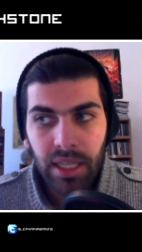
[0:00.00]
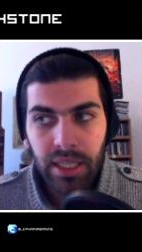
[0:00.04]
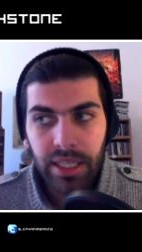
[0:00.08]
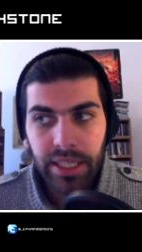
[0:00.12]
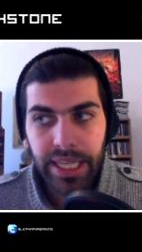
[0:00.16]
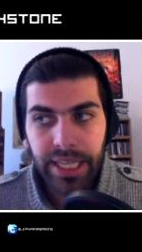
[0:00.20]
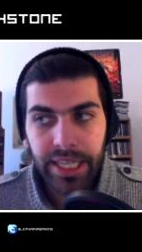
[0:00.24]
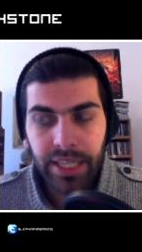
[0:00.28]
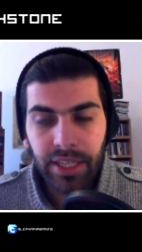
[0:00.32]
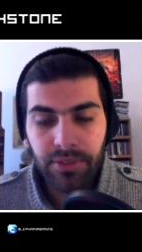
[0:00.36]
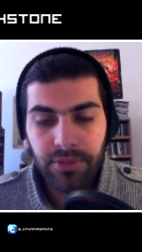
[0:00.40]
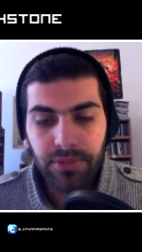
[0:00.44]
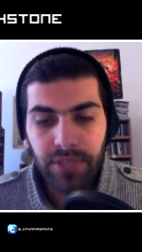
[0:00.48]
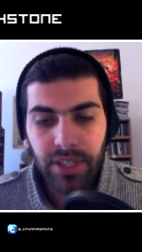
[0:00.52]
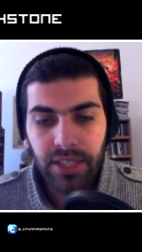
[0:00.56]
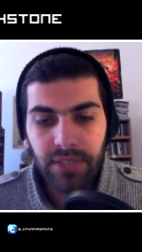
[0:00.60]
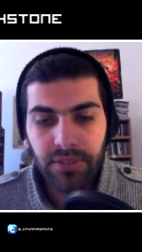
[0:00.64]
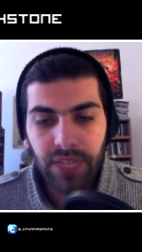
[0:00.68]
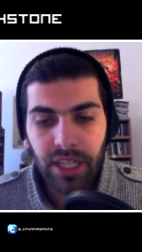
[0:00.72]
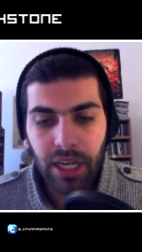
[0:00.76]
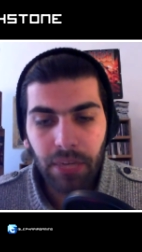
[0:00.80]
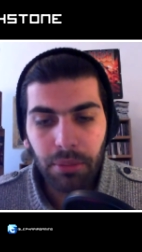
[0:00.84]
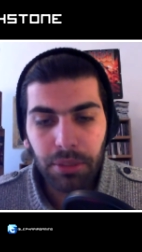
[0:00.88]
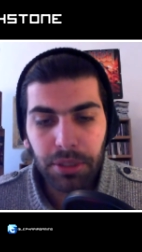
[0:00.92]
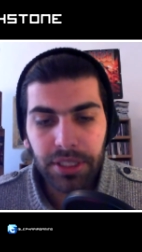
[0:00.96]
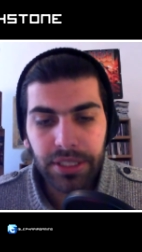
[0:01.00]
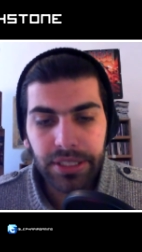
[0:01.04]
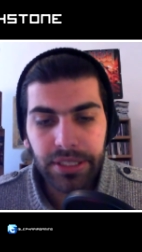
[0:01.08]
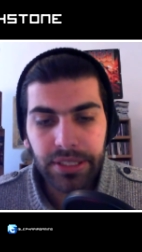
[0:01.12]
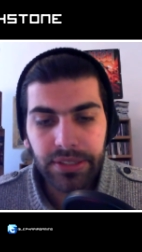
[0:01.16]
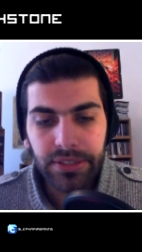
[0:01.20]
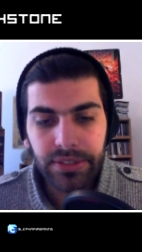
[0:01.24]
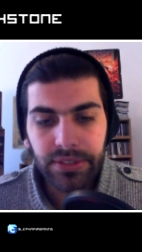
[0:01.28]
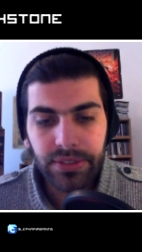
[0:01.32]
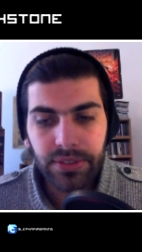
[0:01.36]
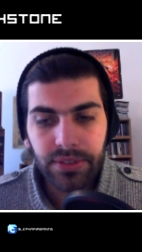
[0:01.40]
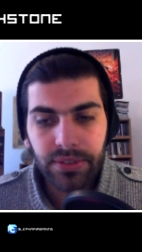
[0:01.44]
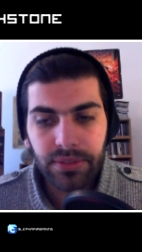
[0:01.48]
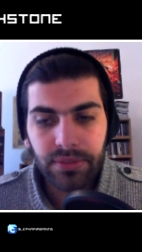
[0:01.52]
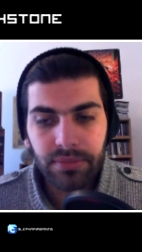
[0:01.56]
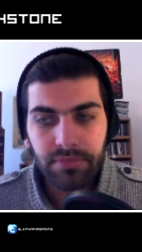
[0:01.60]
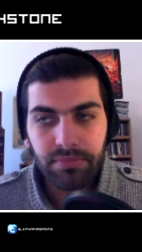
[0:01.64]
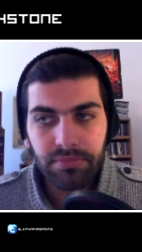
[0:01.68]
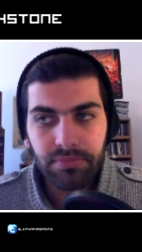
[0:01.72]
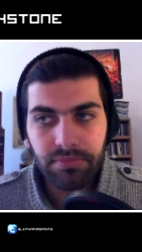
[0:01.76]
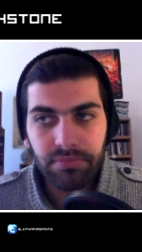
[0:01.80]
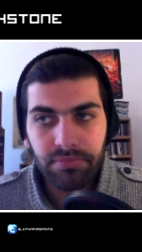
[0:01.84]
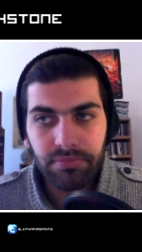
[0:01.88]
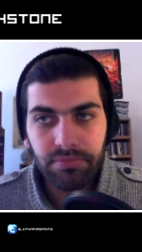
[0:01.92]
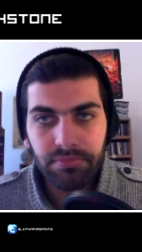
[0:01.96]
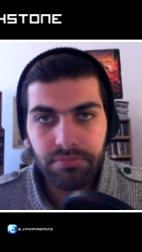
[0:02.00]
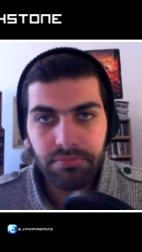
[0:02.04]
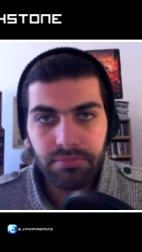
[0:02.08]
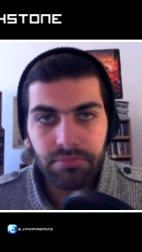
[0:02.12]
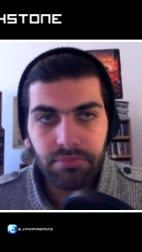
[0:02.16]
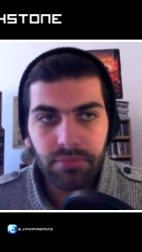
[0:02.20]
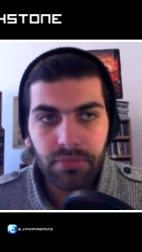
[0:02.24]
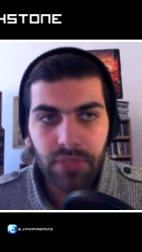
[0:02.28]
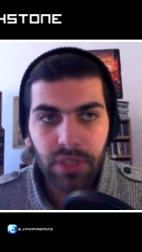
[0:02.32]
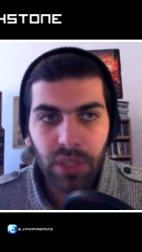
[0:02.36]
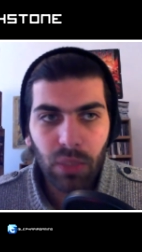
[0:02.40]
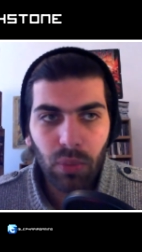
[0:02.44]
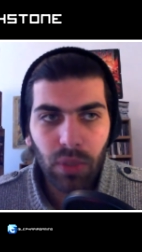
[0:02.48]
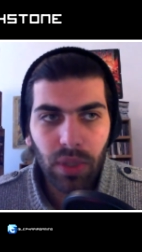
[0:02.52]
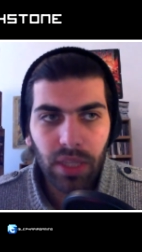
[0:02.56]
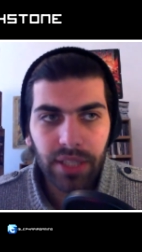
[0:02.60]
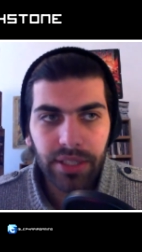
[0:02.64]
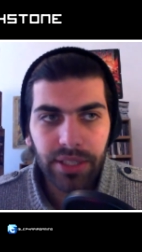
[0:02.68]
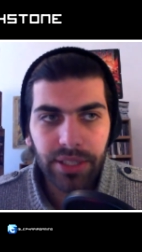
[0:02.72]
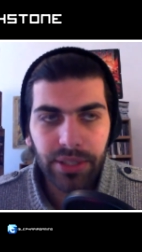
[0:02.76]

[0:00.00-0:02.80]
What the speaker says: gaining 5 armor is, well,